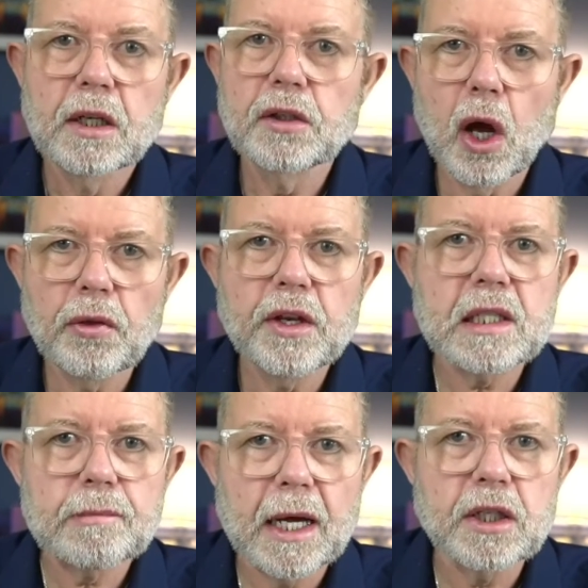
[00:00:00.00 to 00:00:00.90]
Not that
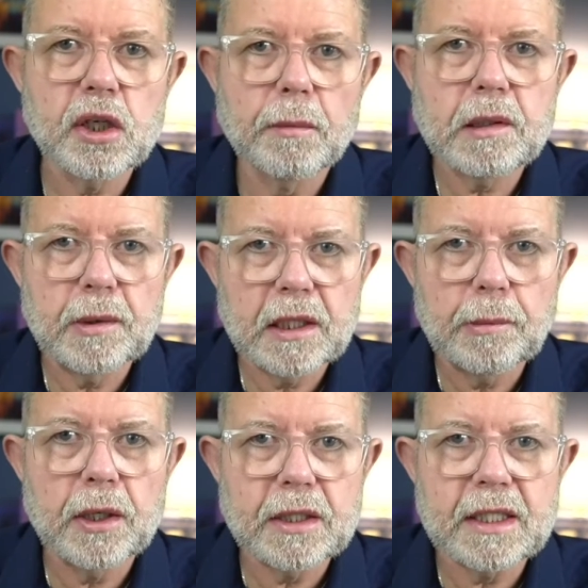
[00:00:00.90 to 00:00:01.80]
it's my job to be the
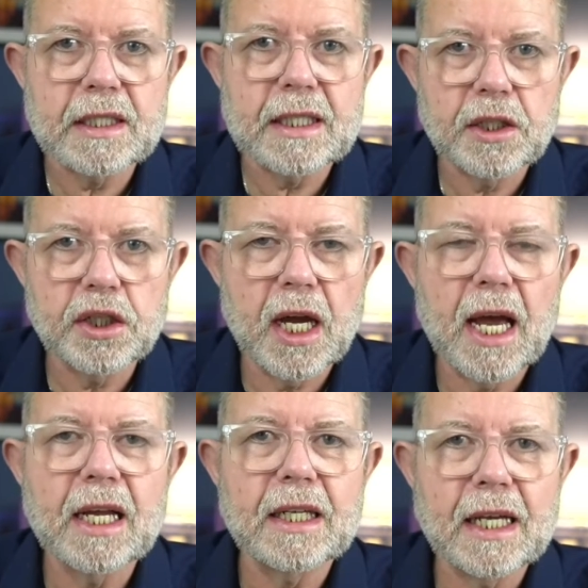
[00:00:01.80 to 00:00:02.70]
person's teacher
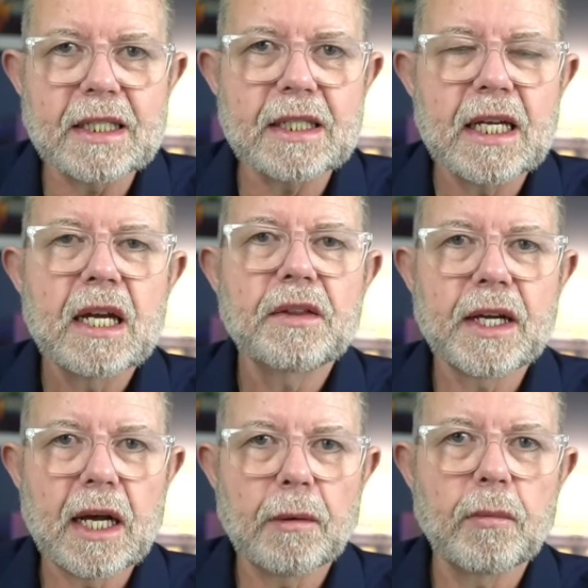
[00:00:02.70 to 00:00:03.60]
unless
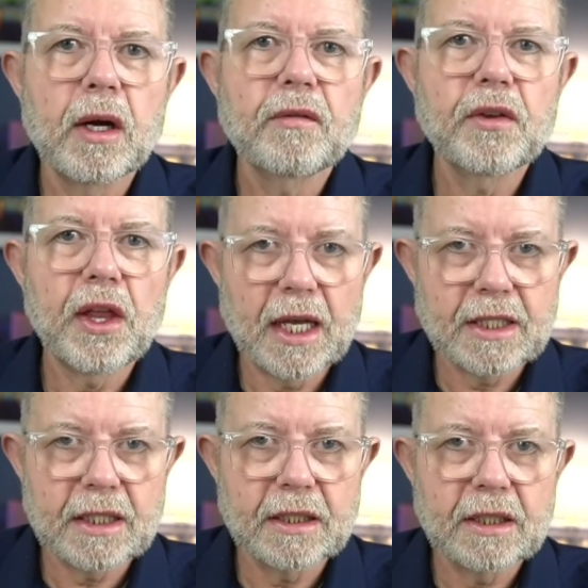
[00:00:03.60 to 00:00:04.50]
they come for the
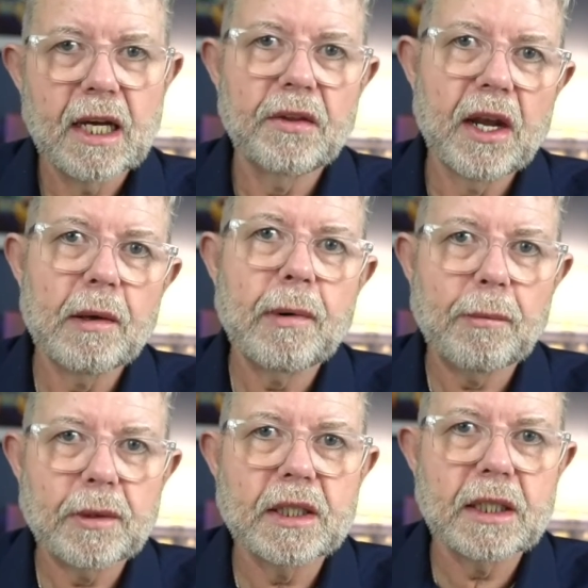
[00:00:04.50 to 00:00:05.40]
lesson and then I'm
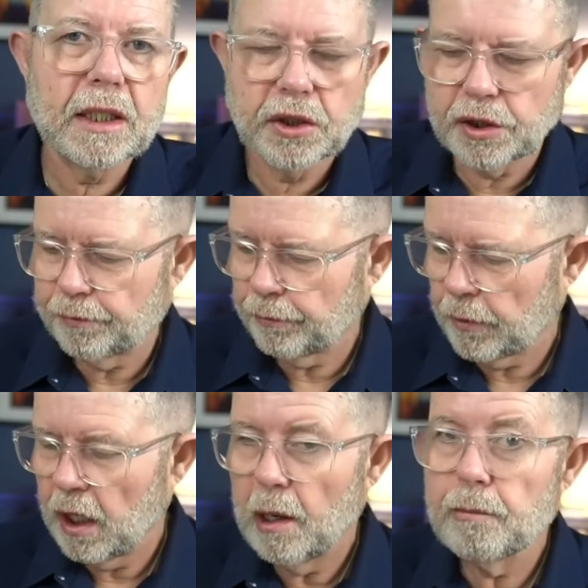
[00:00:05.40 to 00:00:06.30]
happy to teach
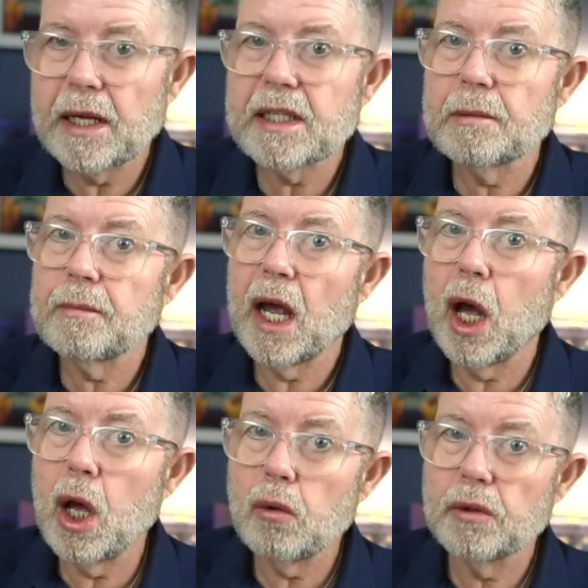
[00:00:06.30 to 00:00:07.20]
based on my
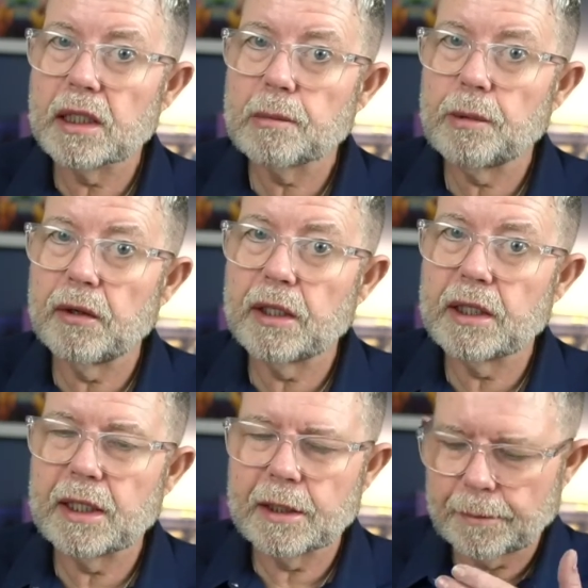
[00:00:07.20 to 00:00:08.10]
own
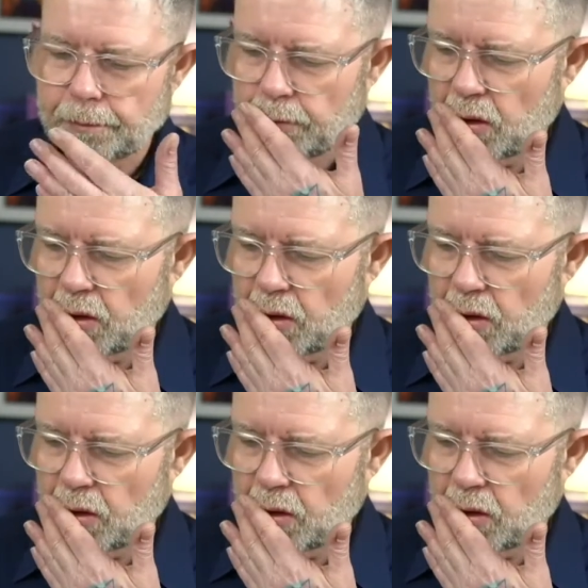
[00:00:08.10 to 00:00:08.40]
experiences.